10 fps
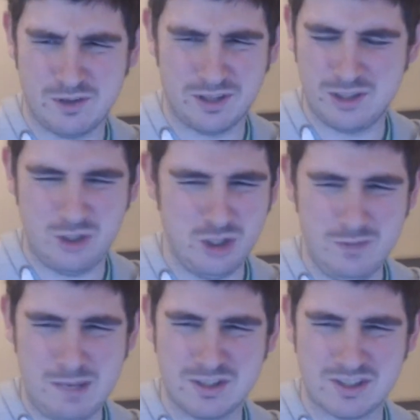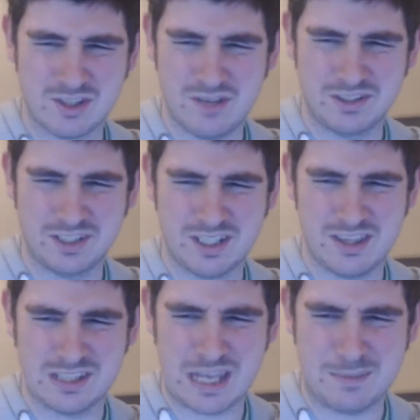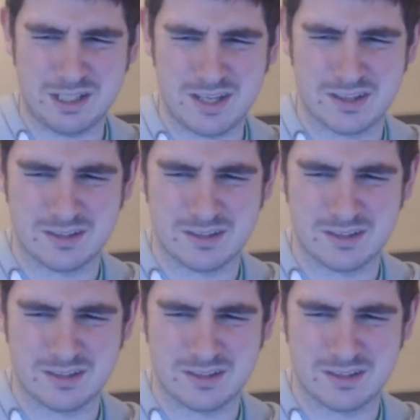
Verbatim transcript: you shouldn't be able to surf underneath the table either.